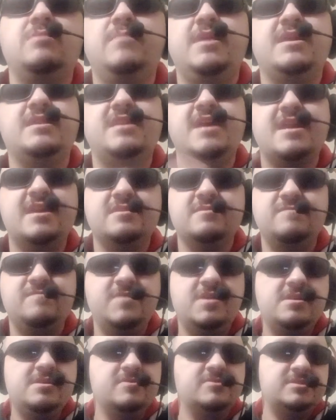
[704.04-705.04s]
make negative
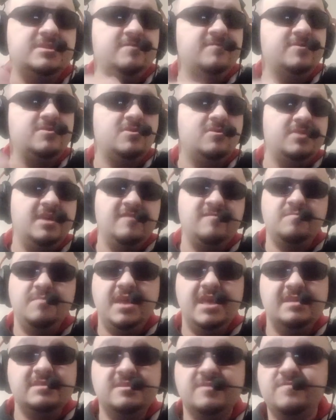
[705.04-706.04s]
videos even though they've
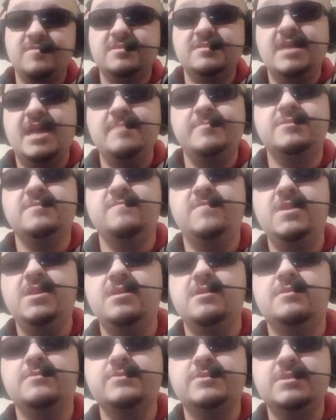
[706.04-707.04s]
made different types of
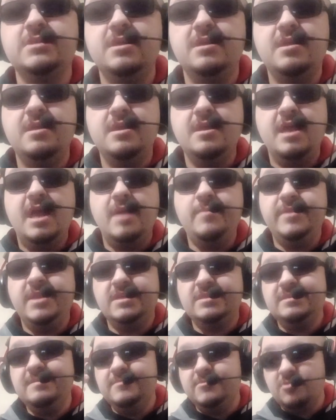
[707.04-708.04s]
videos i mean i
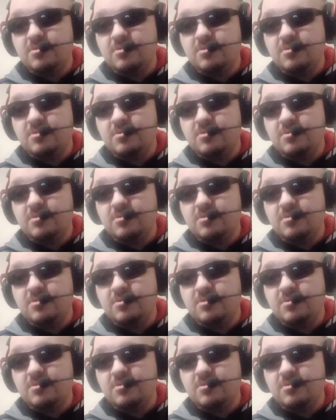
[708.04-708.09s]
seem to